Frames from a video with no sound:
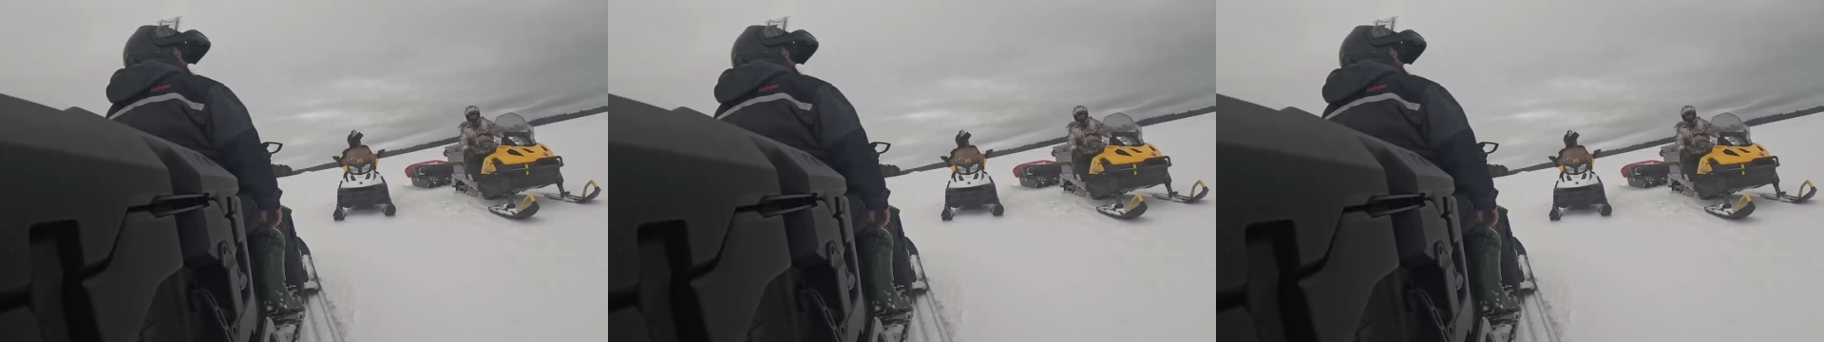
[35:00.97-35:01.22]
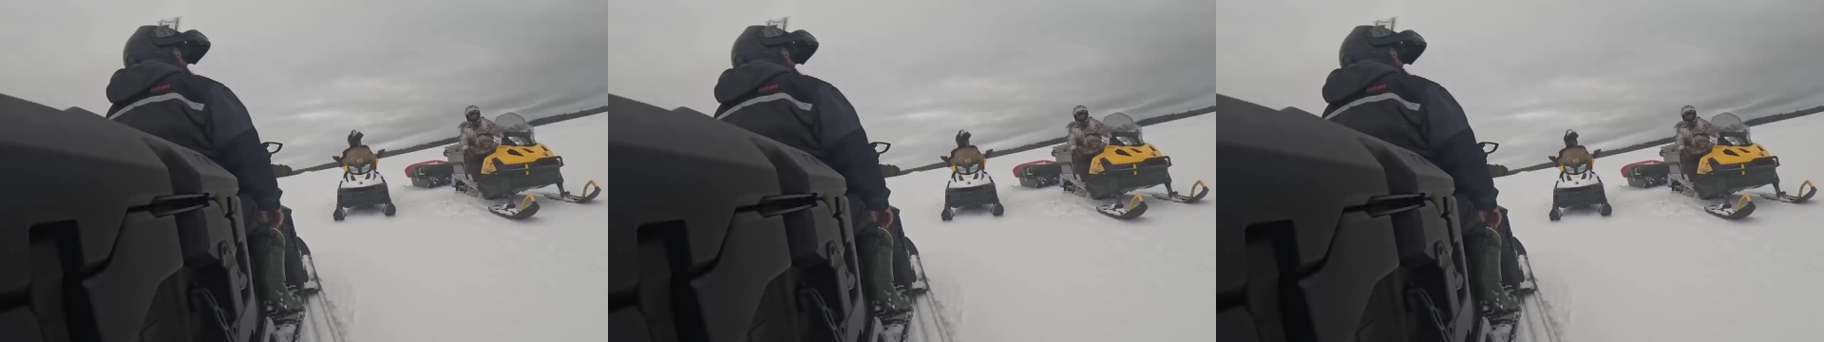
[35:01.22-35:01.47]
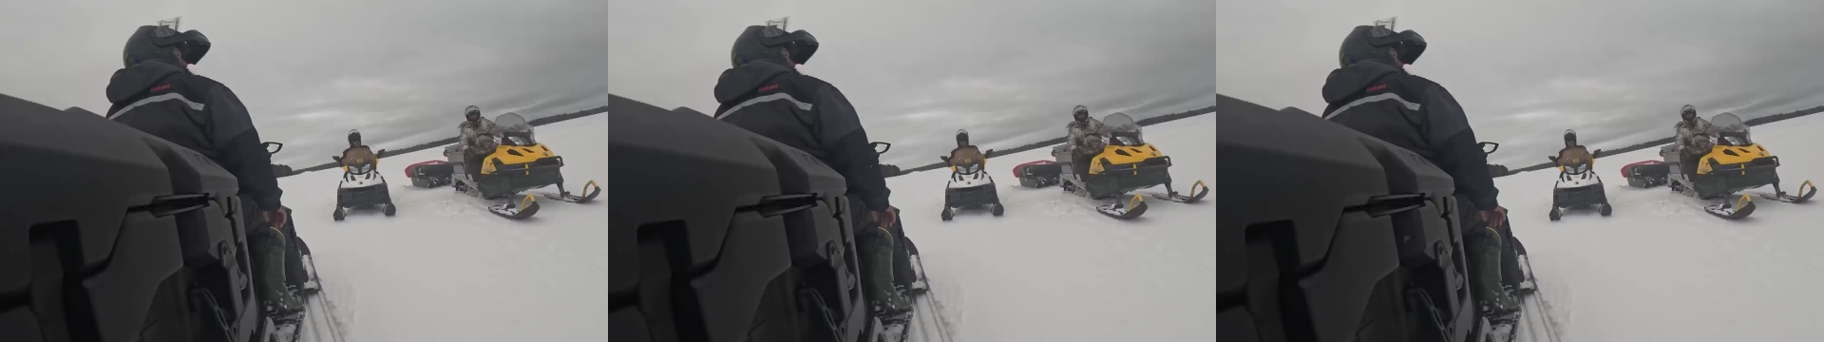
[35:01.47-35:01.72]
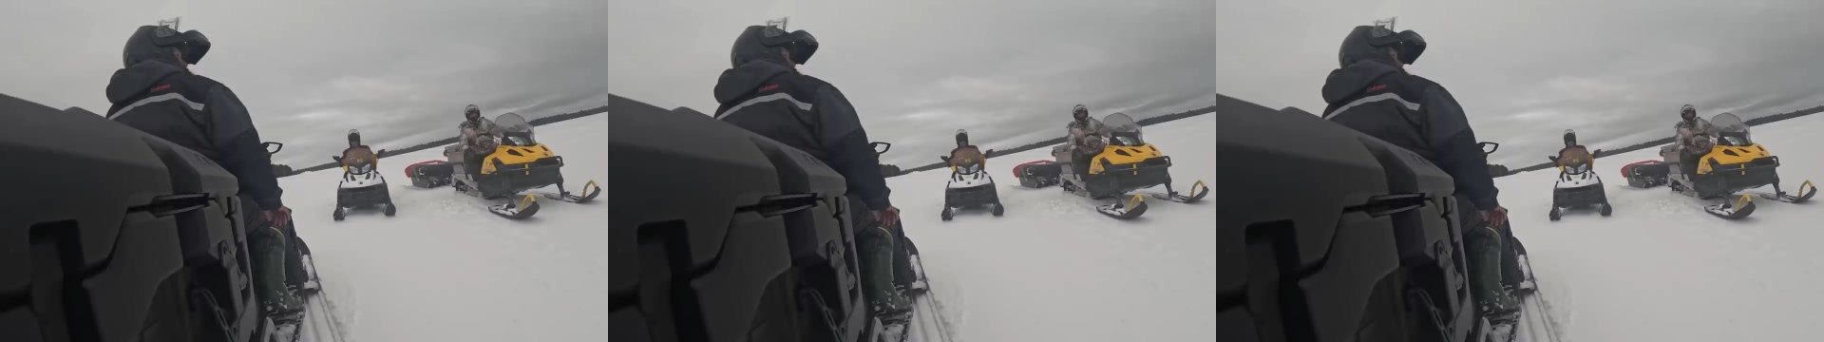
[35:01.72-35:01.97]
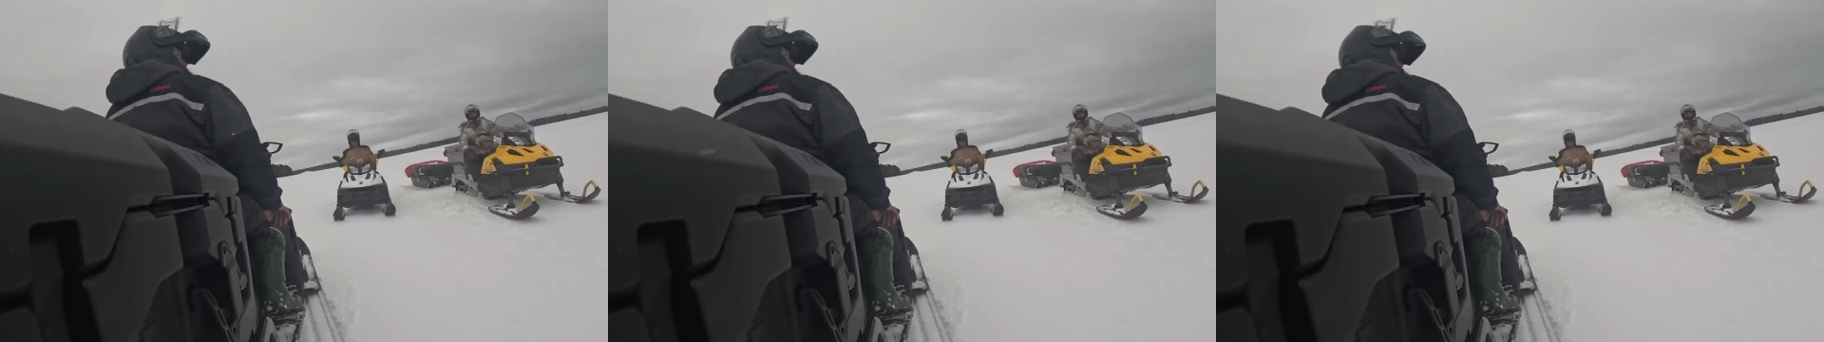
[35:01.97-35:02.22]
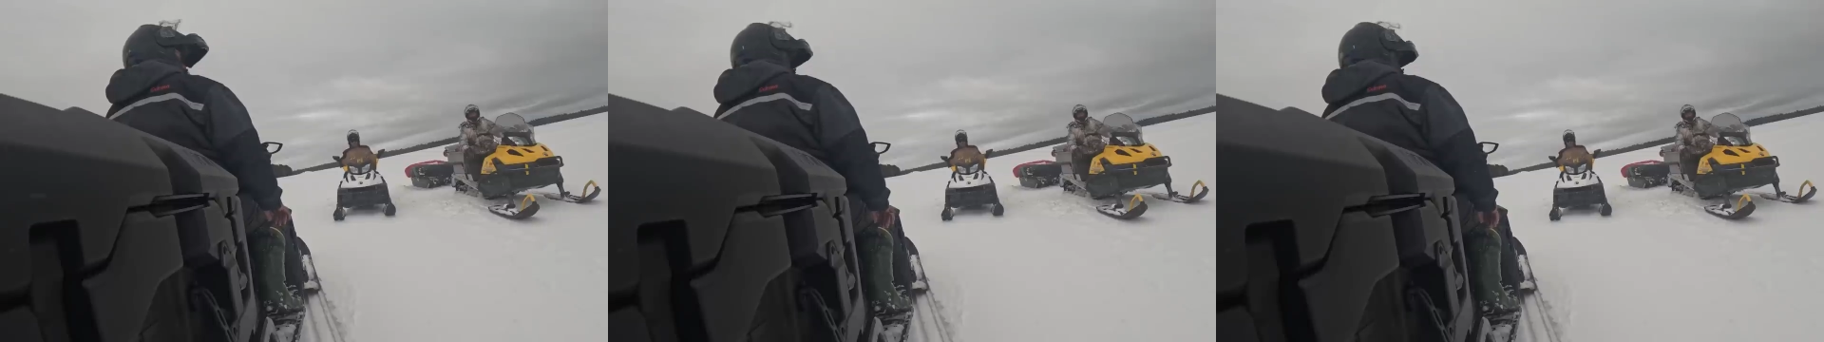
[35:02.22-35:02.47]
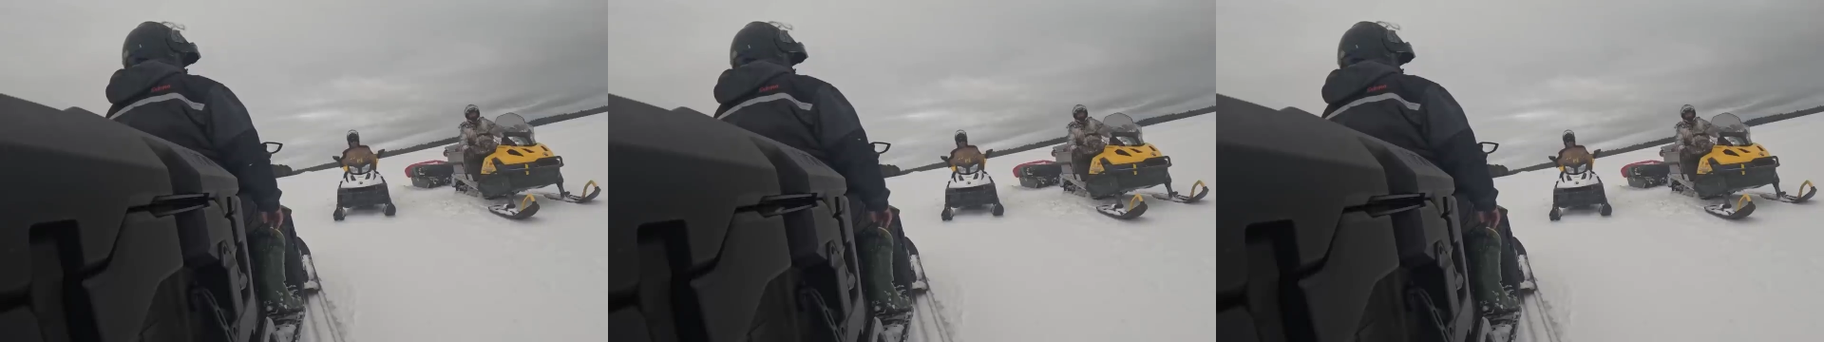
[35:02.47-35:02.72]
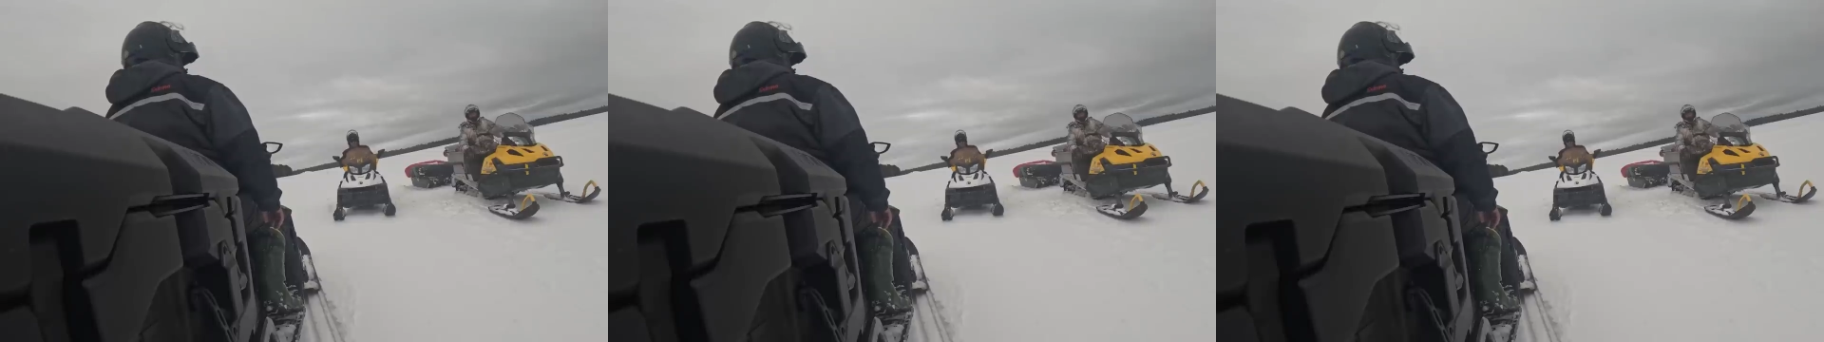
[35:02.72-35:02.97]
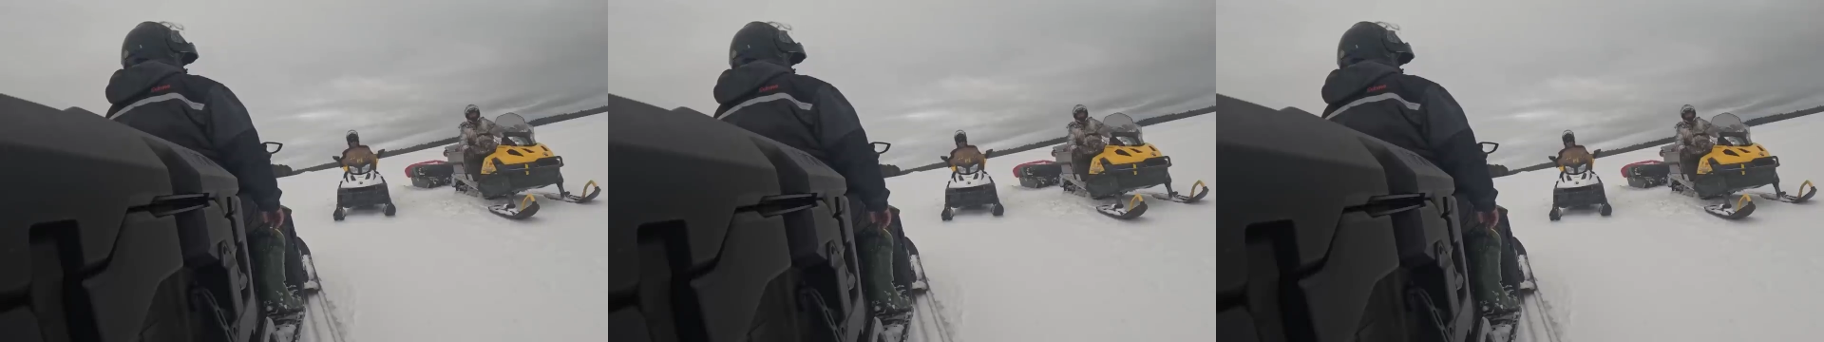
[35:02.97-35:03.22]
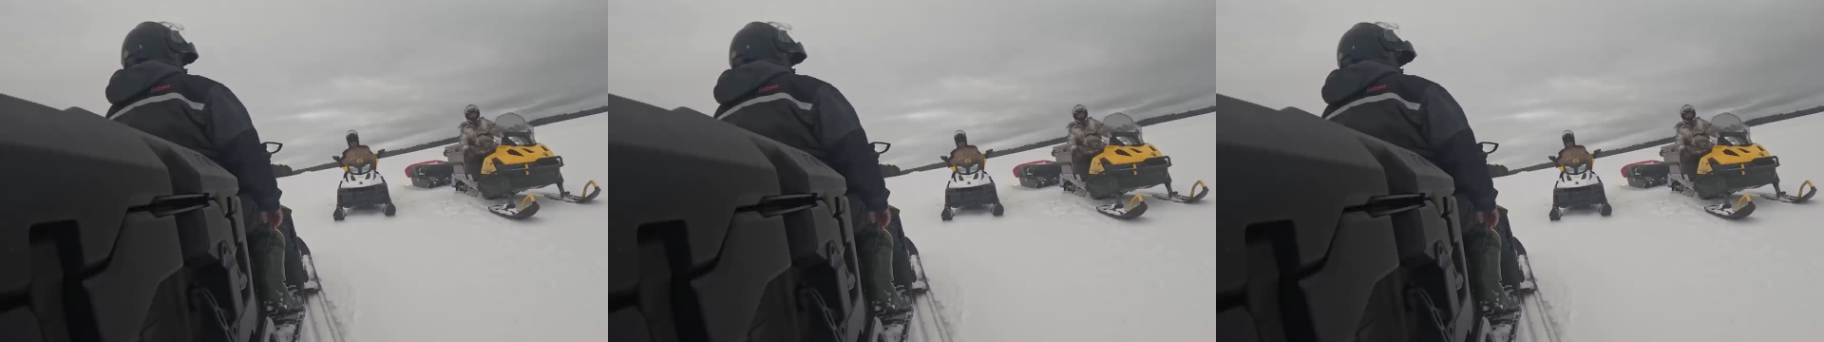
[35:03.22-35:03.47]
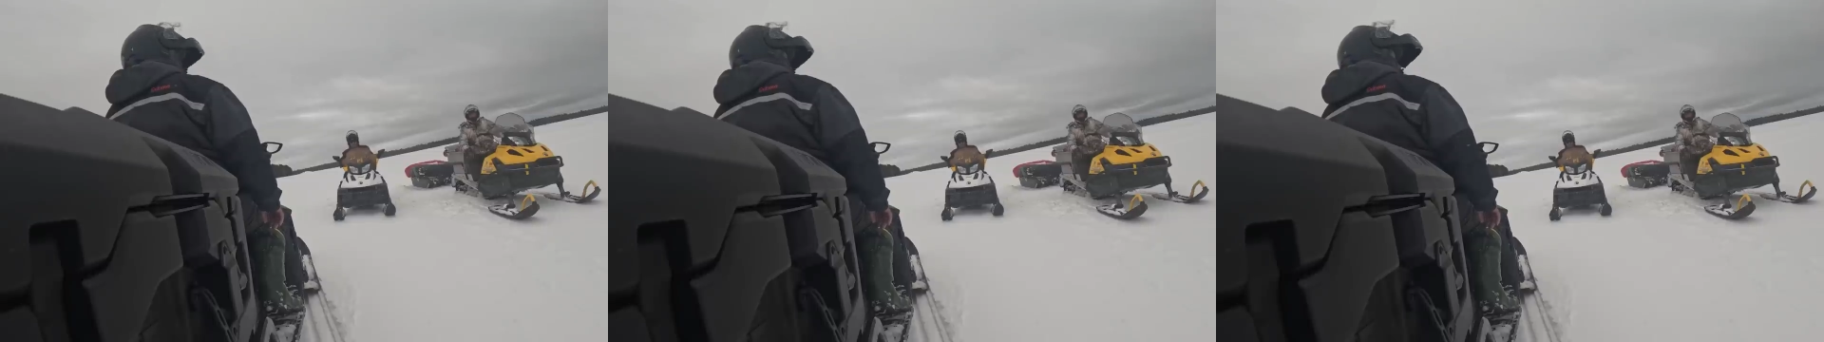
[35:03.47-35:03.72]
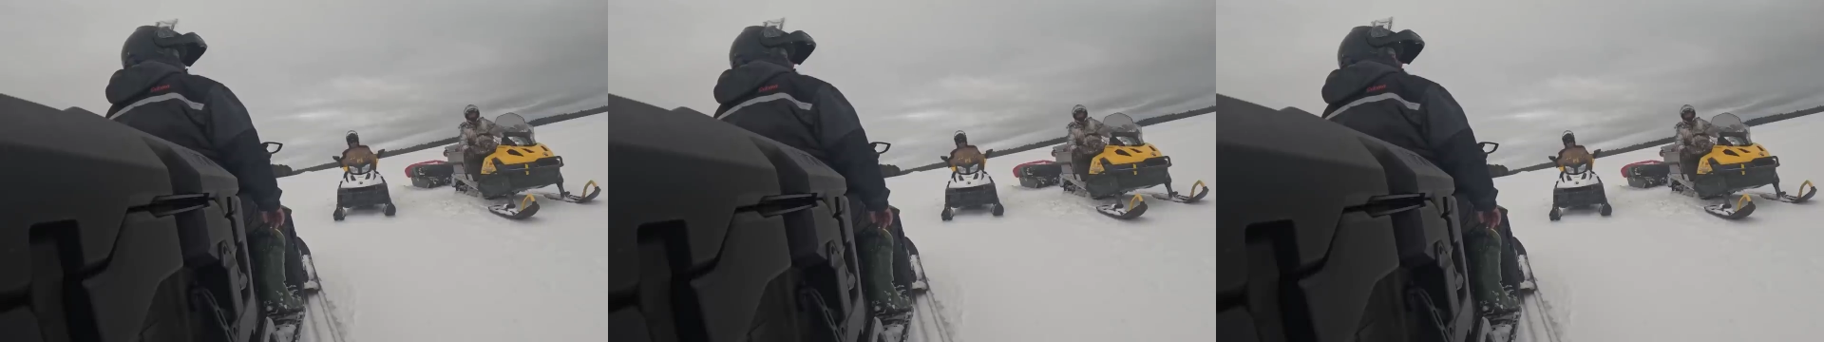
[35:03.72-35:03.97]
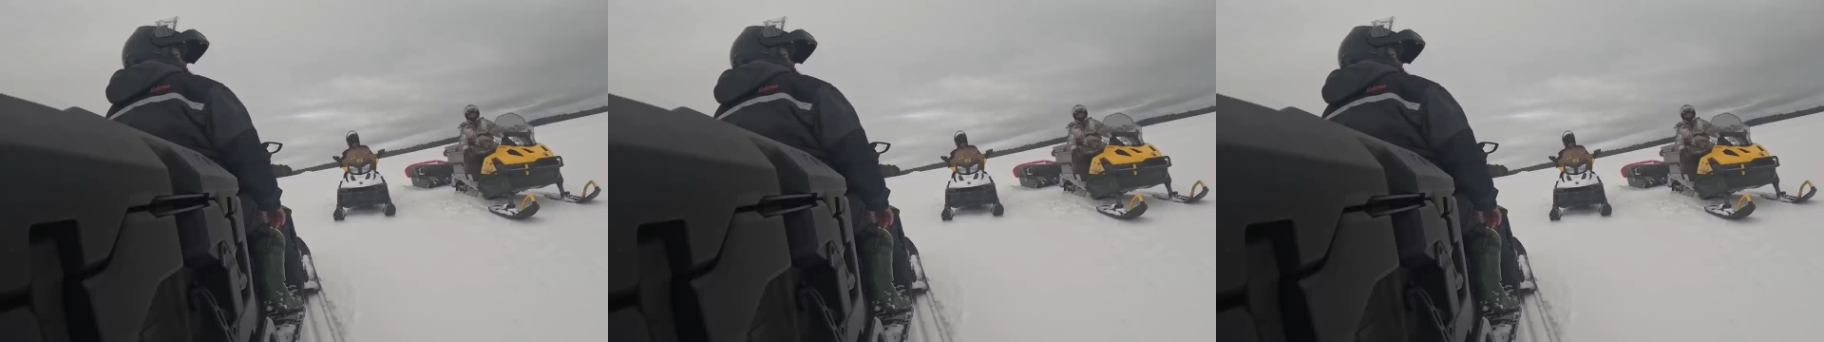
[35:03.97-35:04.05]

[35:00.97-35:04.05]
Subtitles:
[unreadable: no face in view]